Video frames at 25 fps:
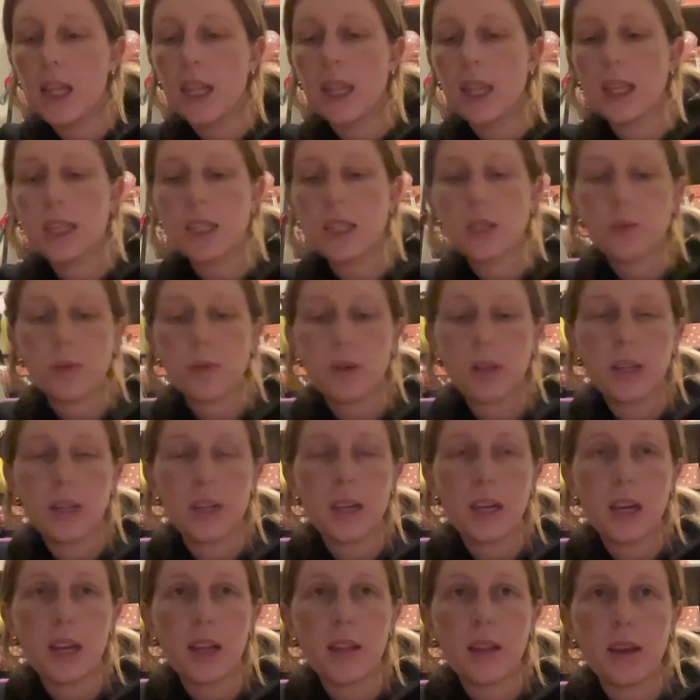This
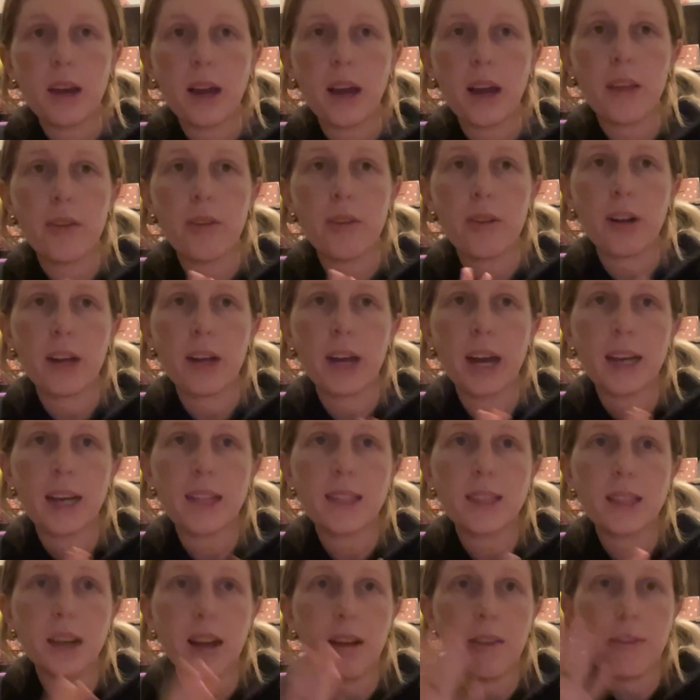one, the hyaluronic
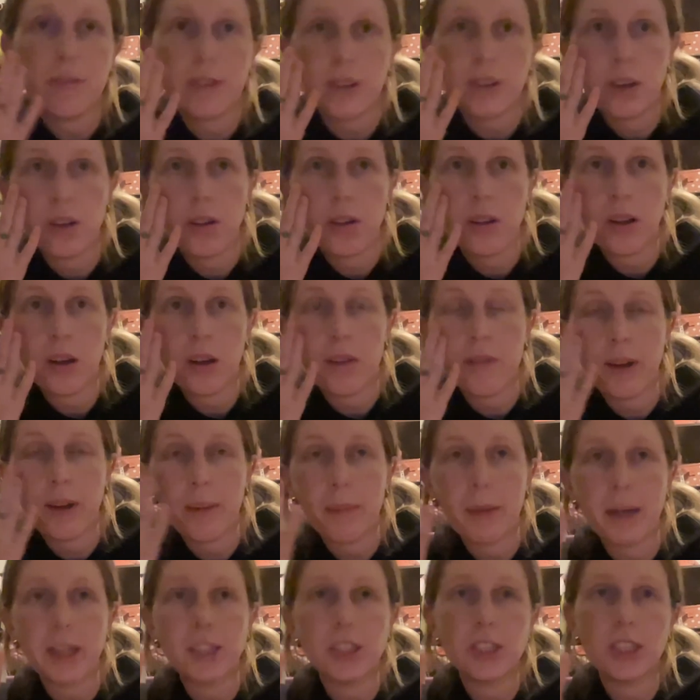acid, I feel around
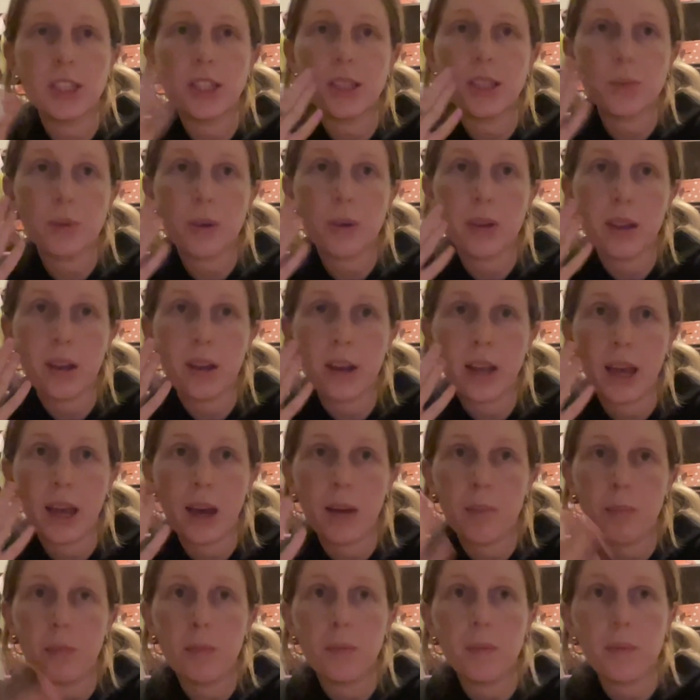my cheeks where they
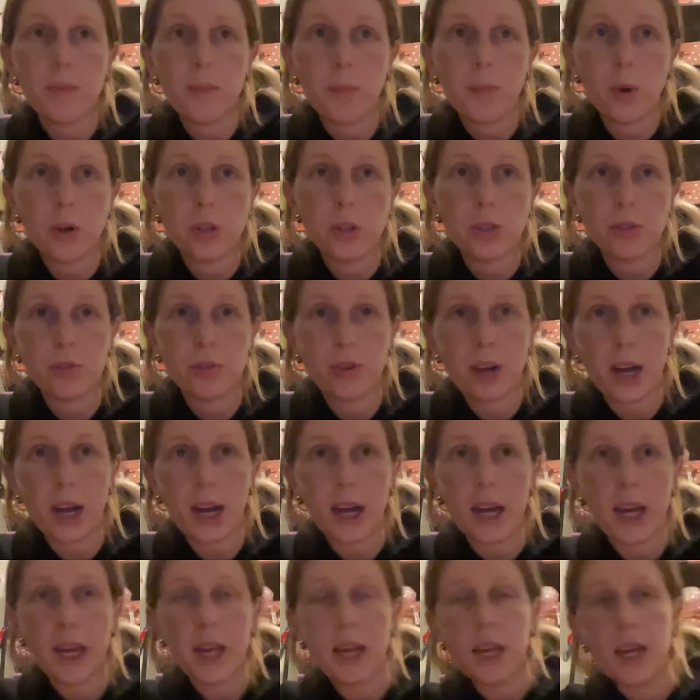get more
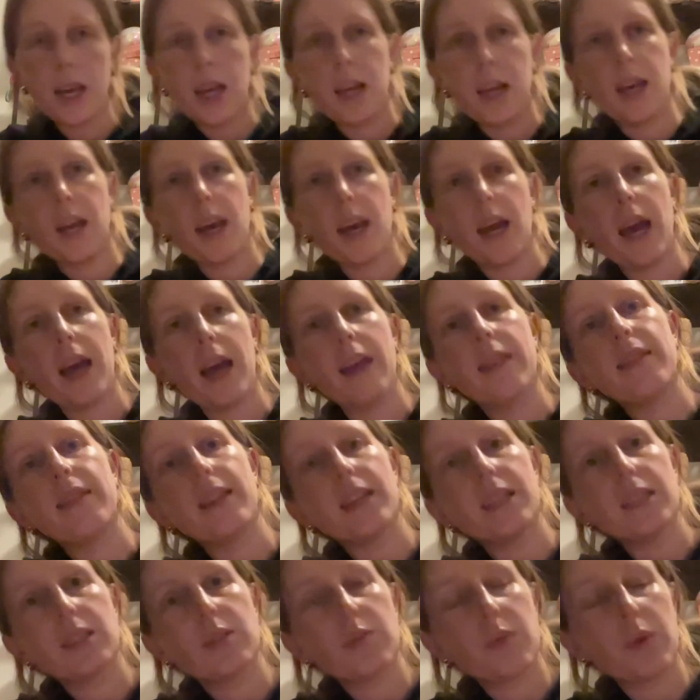dry, and
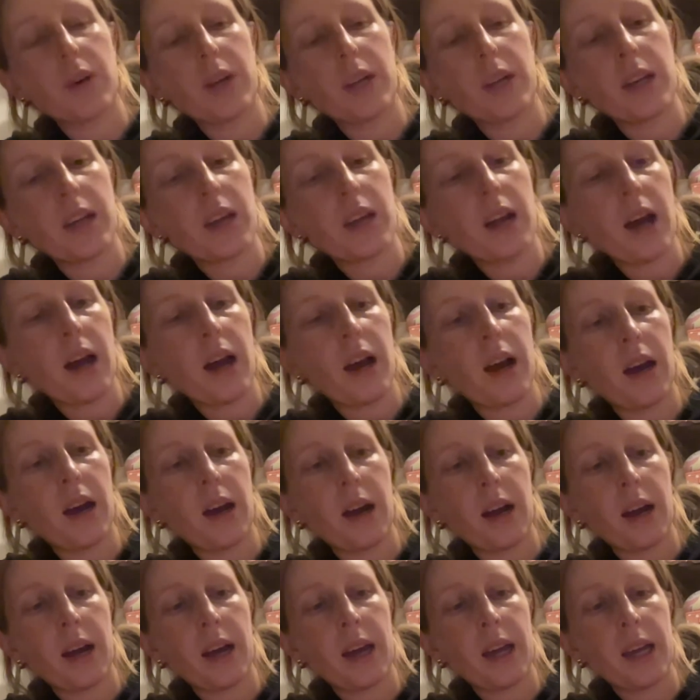this one
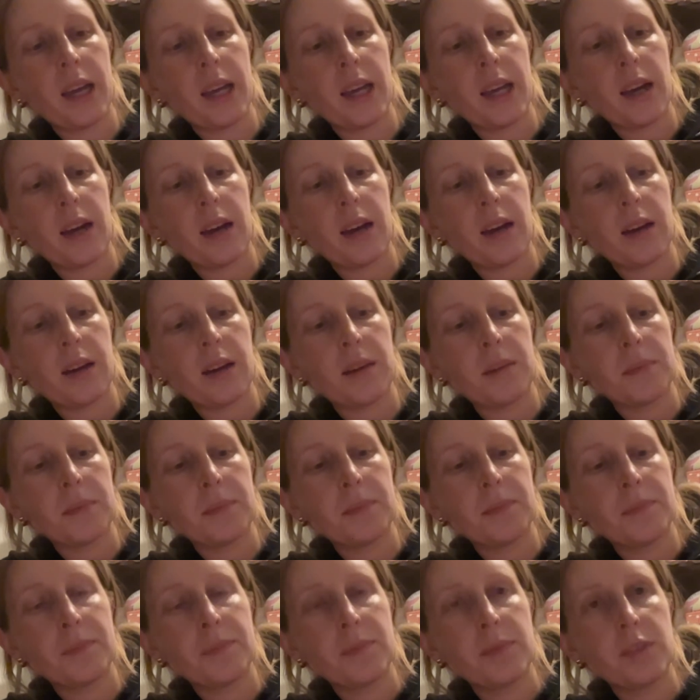I
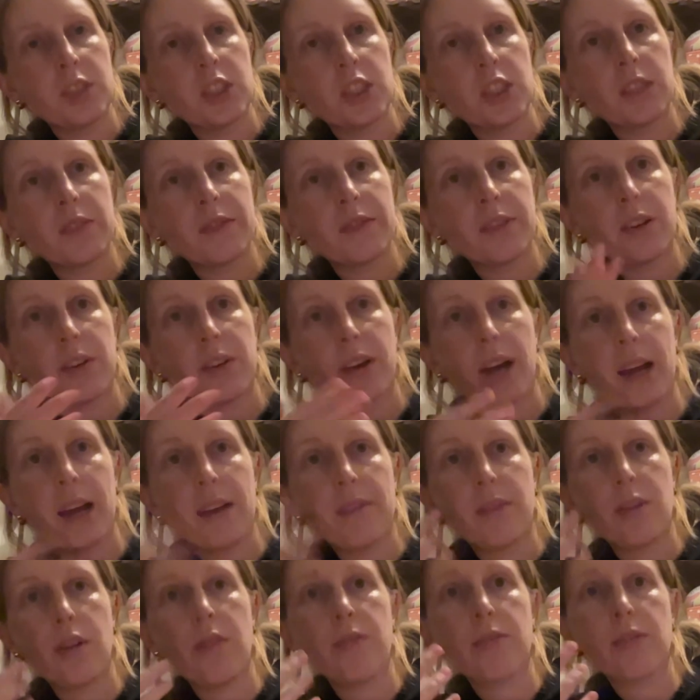just feel kind
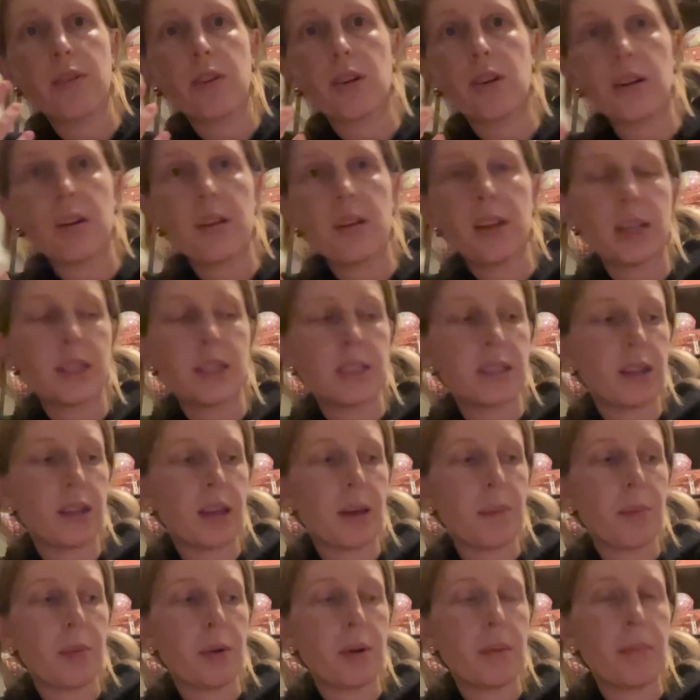of overall until I
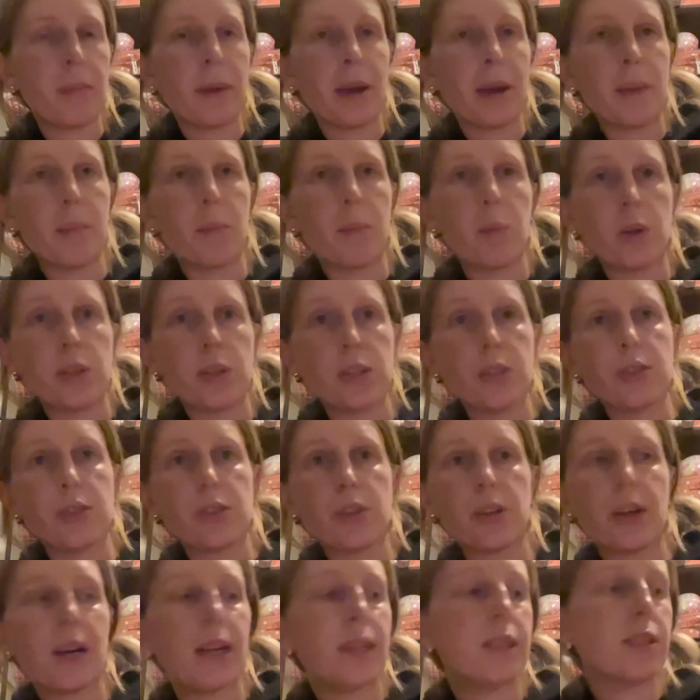put my
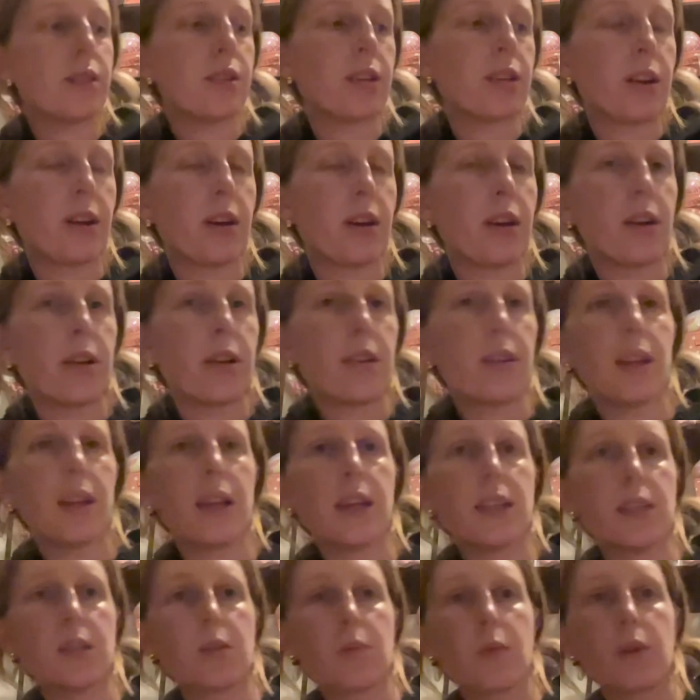moisturizer,
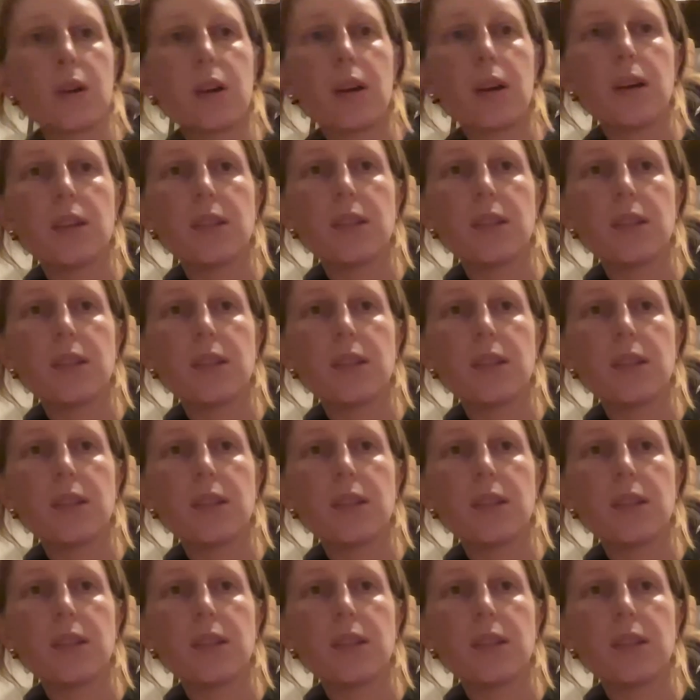this one, on